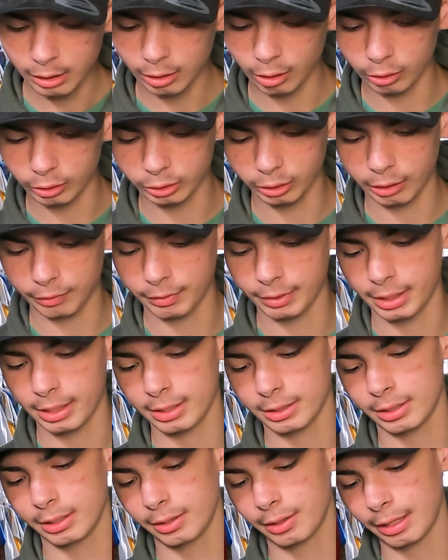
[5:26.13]
You also have an
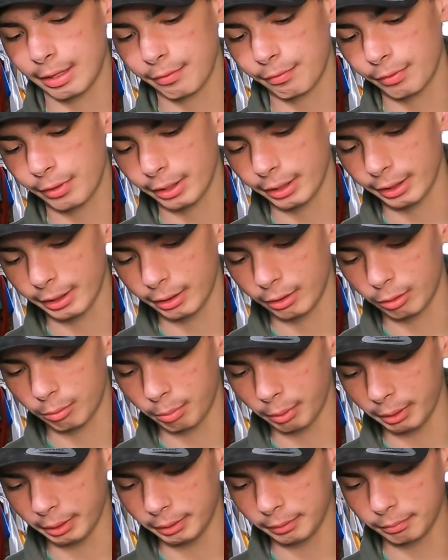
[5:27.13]
anti-theft thing here,
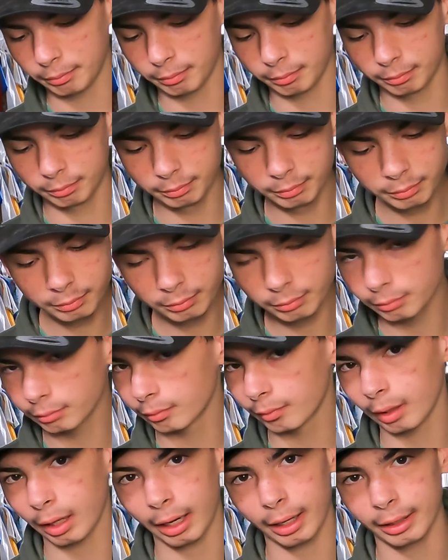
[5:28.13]
but
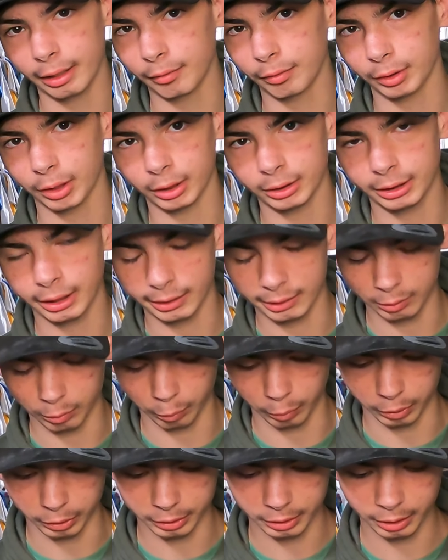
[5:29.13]
I never got that to
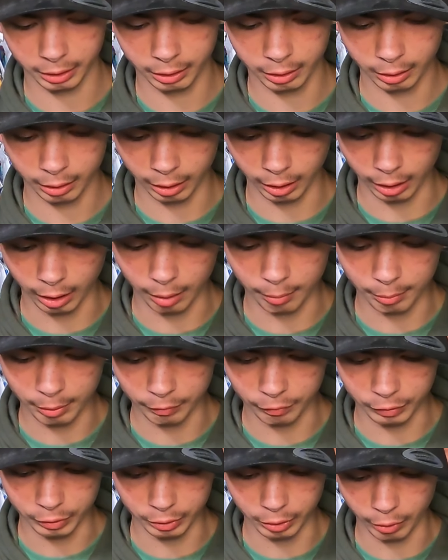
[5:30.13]
work.
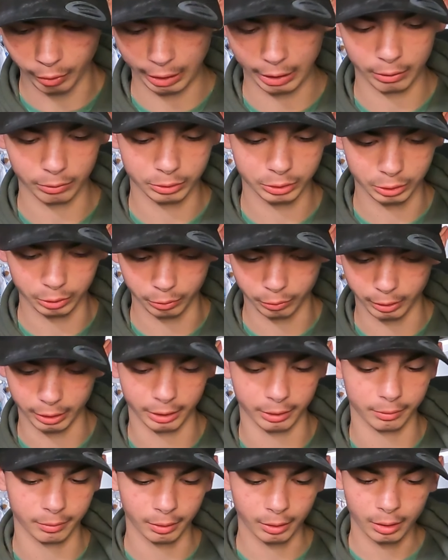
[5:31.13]
If you know how to,
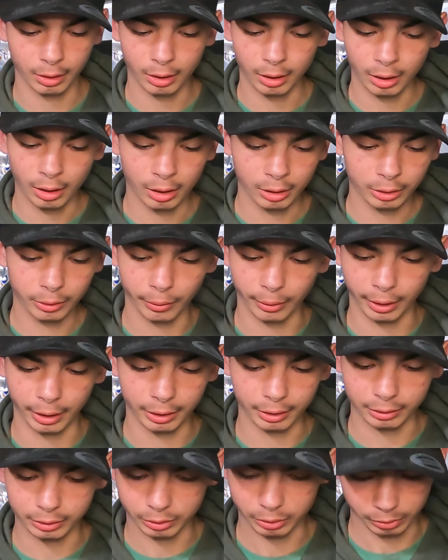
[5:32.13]
then go
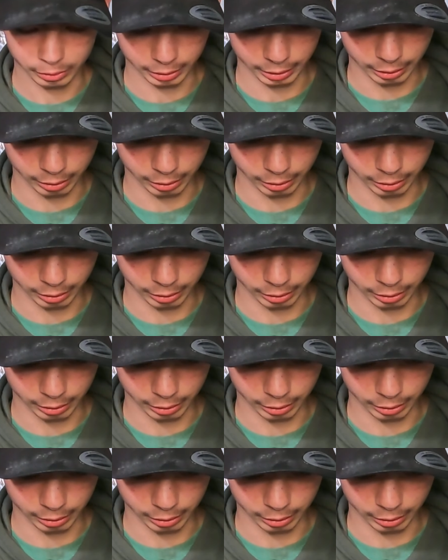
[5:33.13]
ahead and turn